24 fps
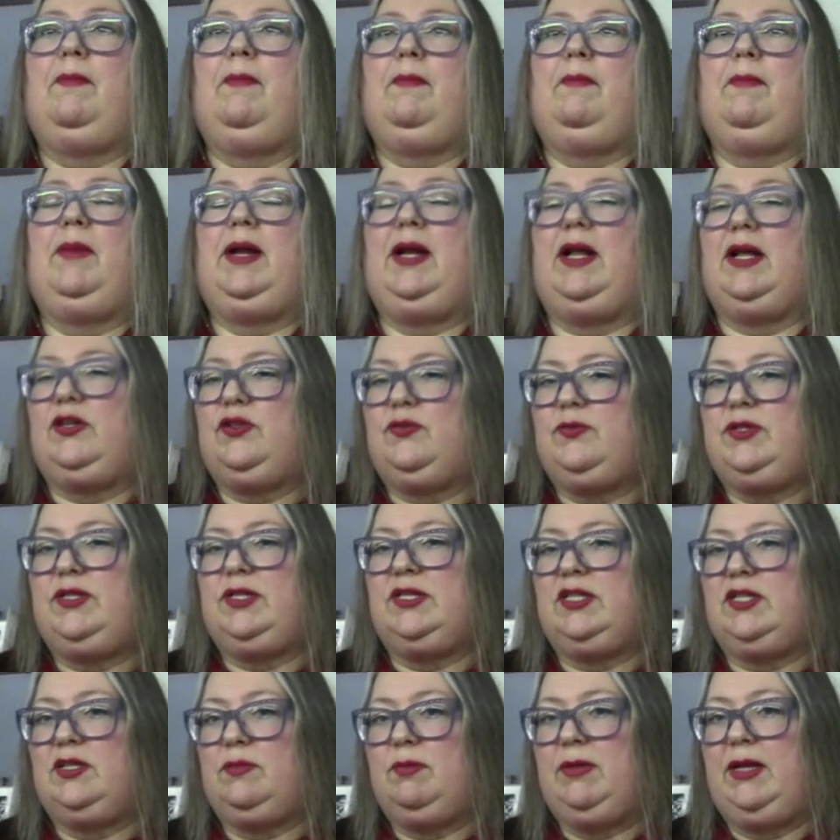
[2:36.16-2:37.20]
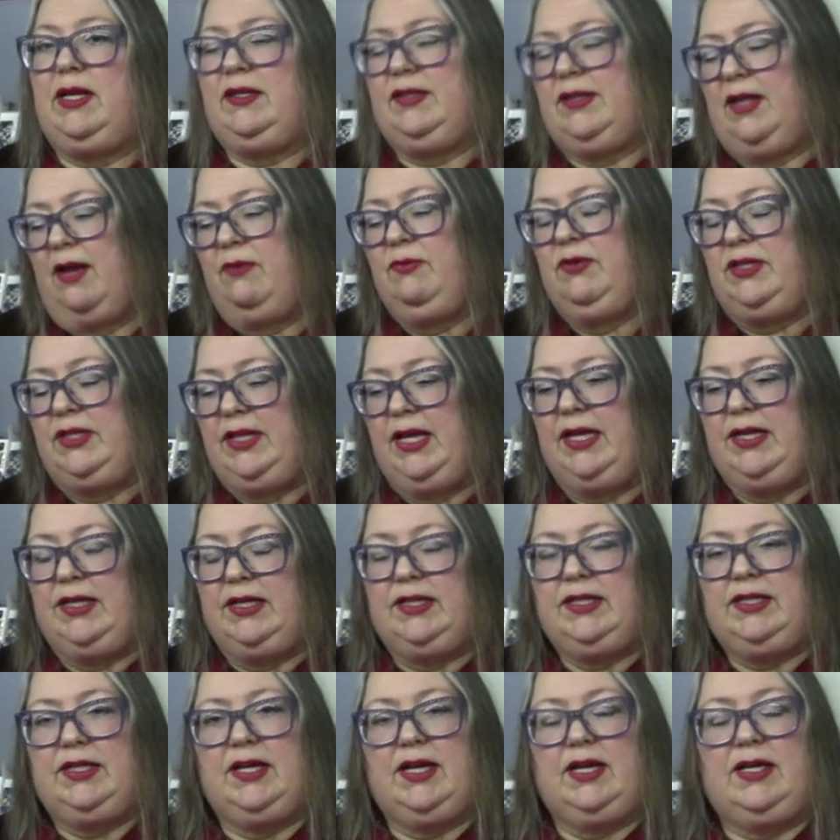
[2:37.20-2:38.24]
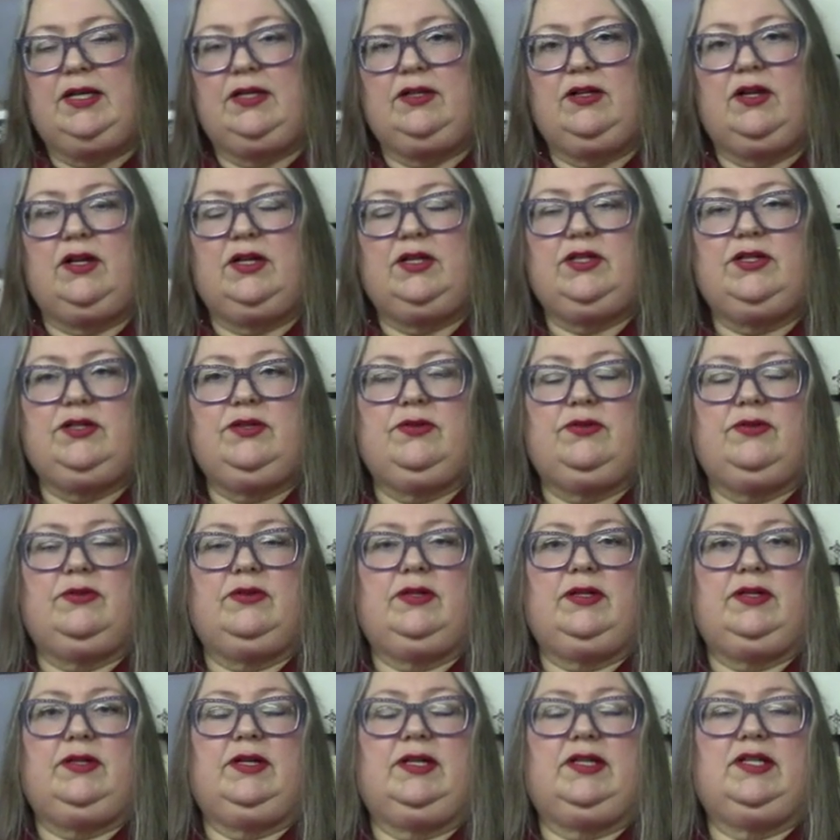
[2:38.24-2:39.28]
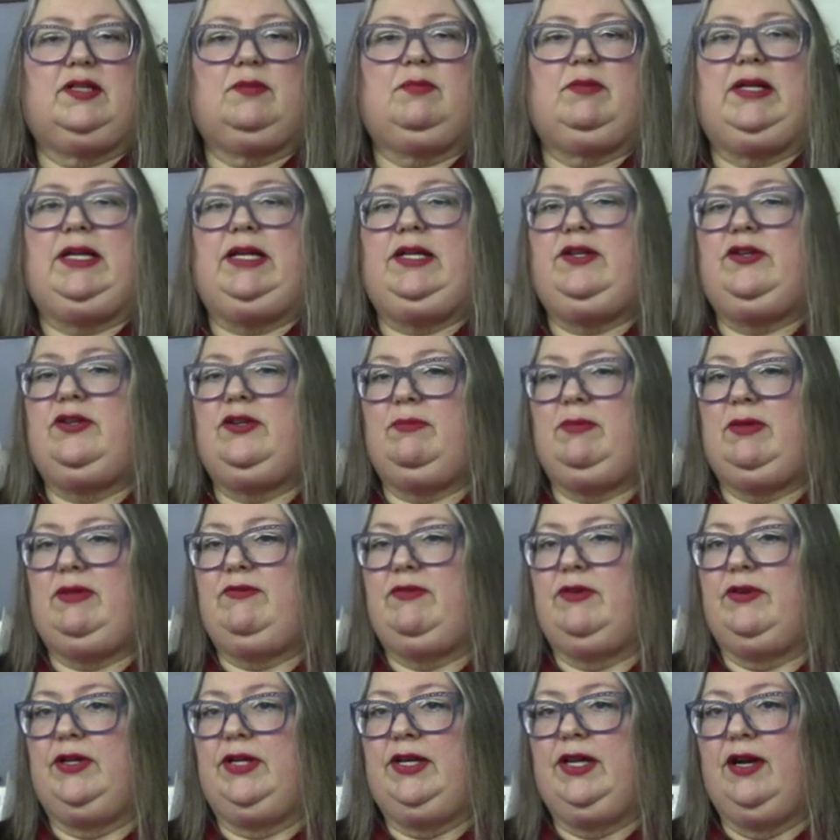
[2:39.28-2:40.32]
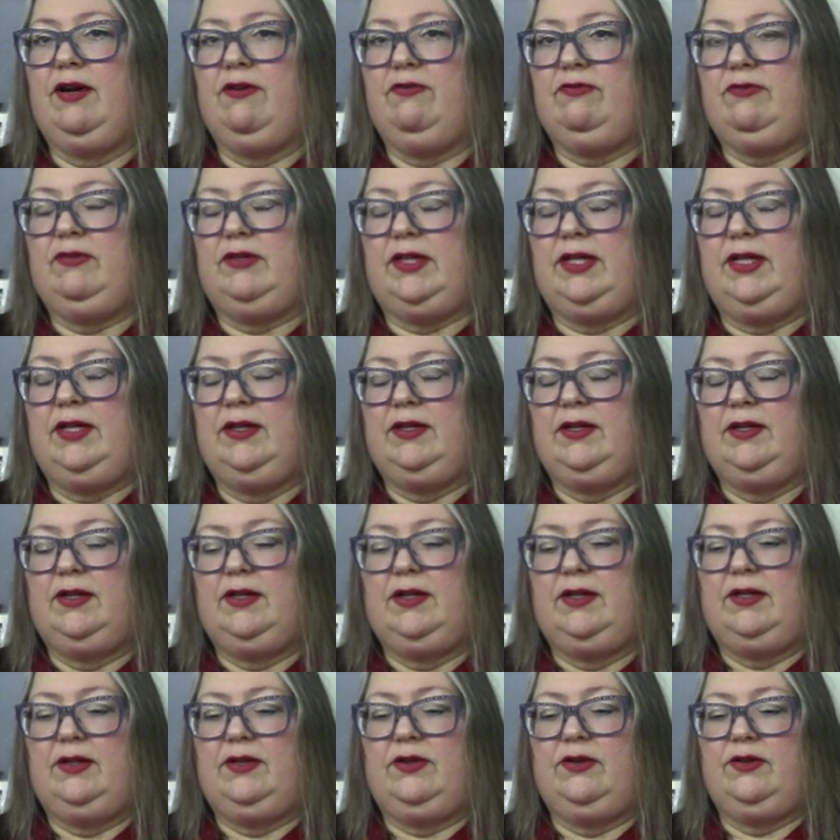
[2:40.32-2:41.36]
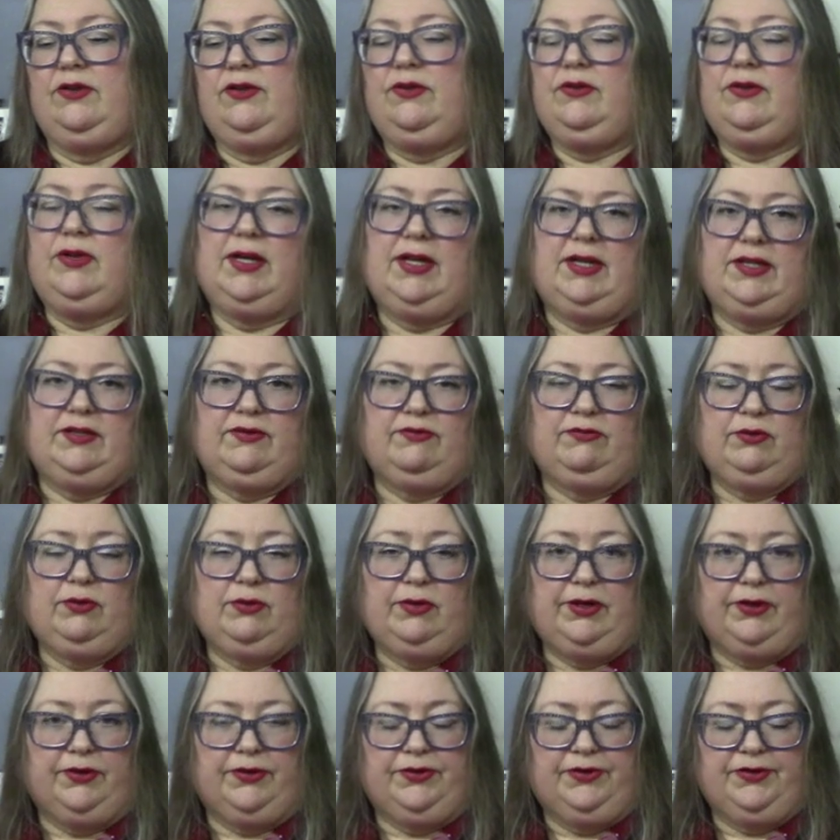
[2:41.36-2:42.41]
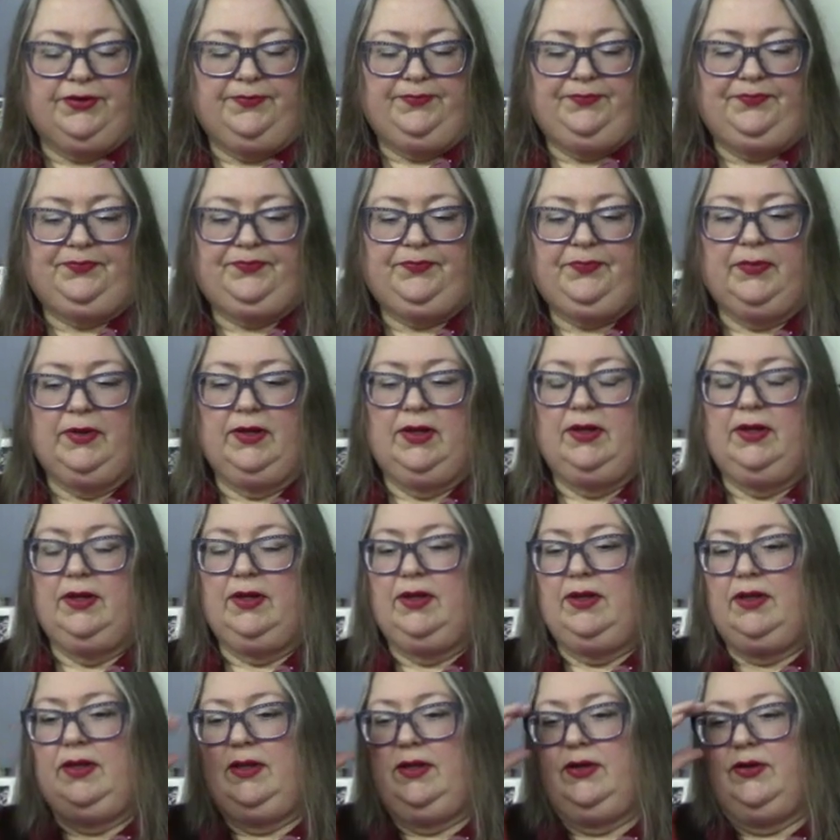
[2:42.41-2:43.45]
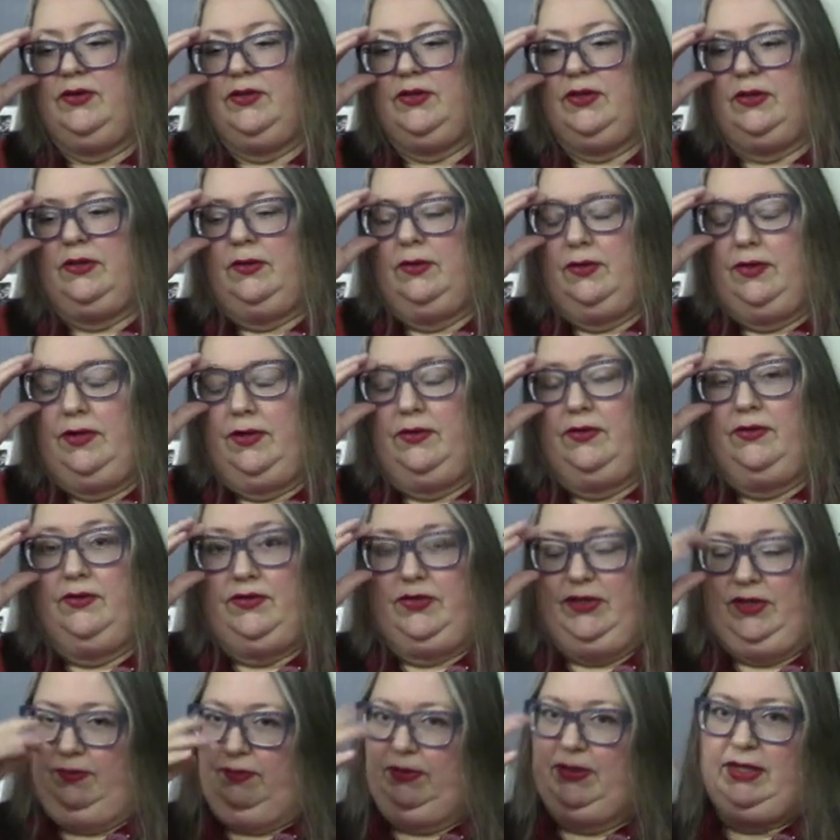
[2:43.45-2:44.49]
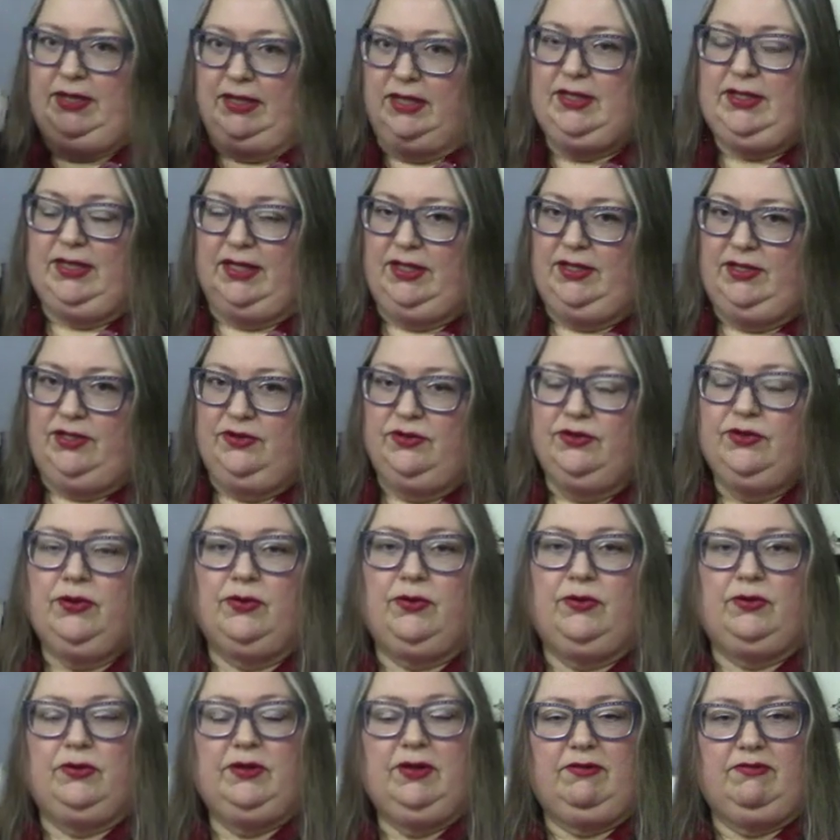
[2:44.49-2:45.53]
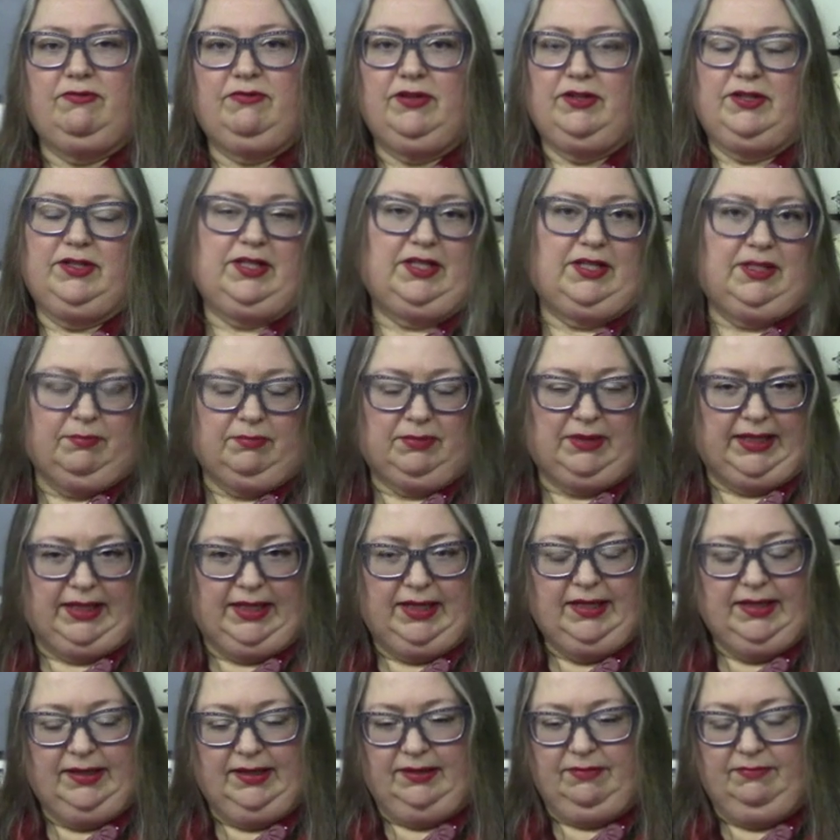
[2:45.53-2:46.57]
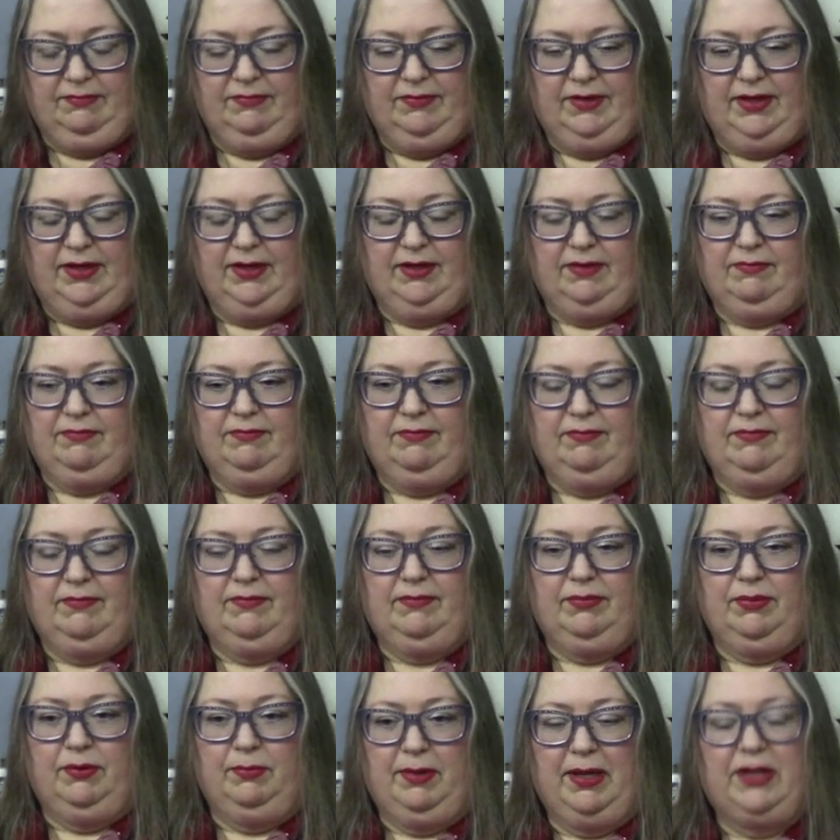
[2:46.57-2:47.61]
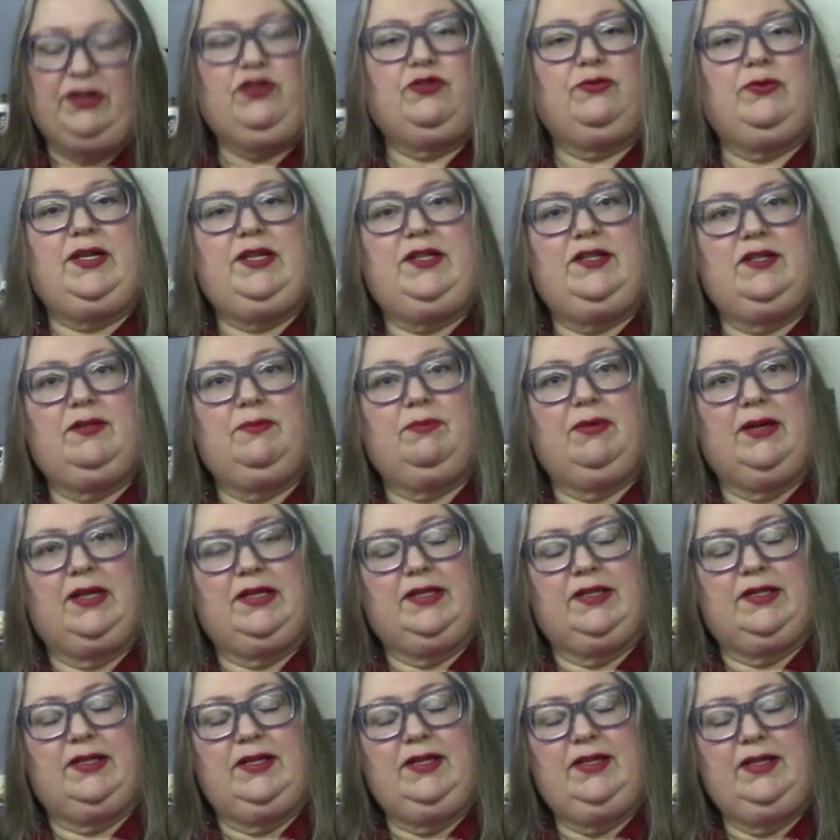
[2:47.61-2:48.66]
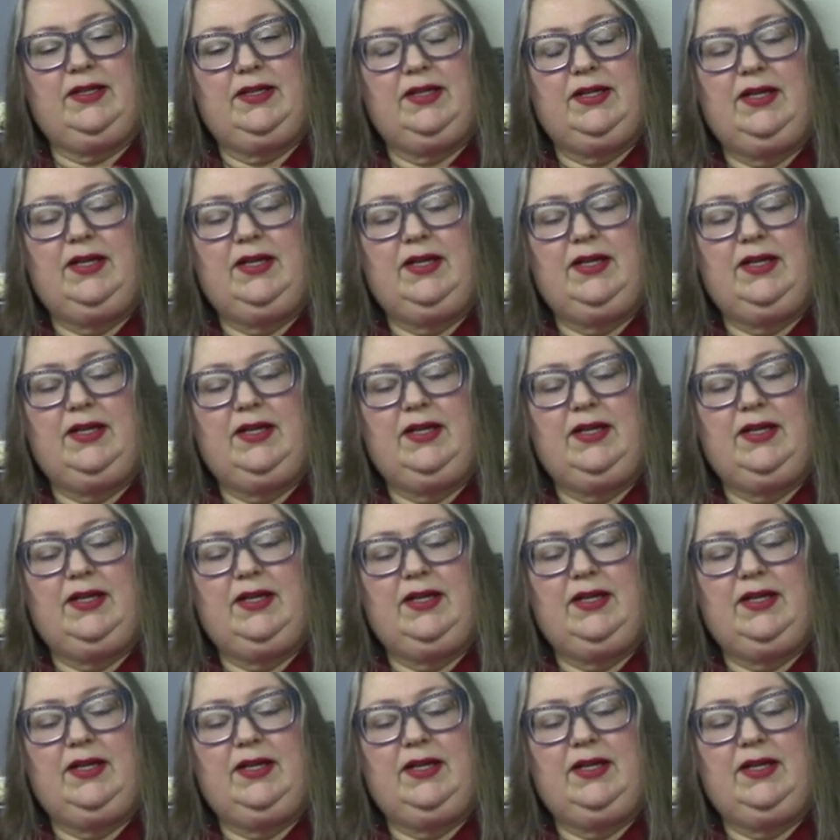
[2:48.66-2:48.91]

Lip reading: But as was explained, as I was taken aside in law school and explained to me very carefully, there are two kinds of lawyers. There's a lawyer who simply does as they're told and fills in the blank and perpetuates the precedent.